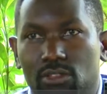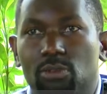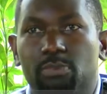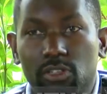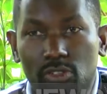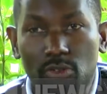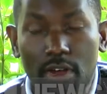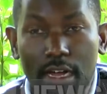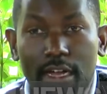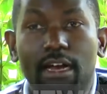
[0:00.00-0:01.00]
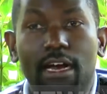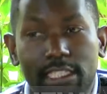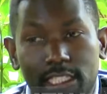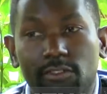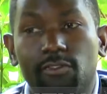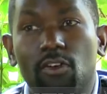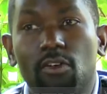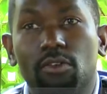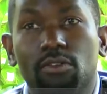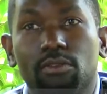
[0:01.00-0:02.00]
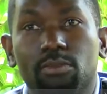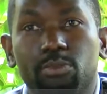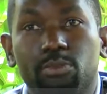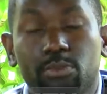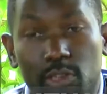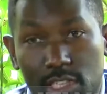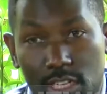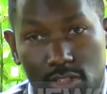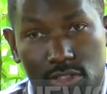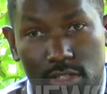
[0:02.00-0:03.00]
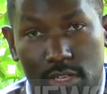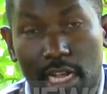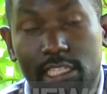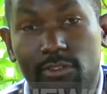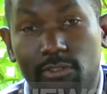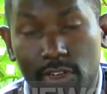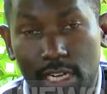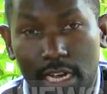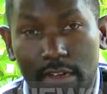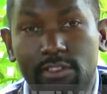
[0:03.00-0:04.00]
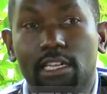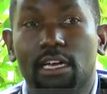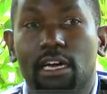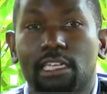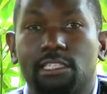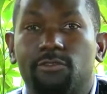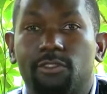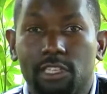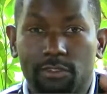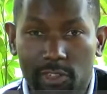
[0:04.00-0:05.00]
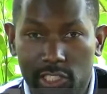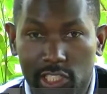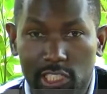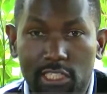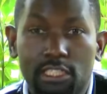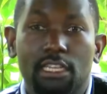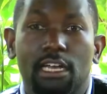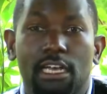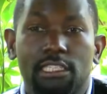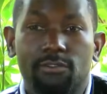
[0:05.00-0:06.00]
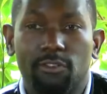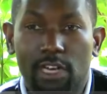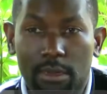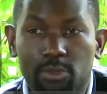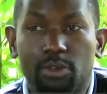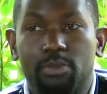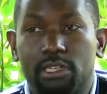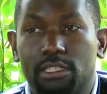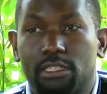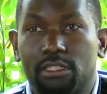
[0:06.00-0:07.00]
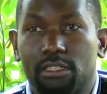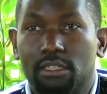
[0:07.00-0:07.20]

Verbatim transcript: Report to work, ask for protection. Ask for gloves, ask for the face shields, ask for appropriate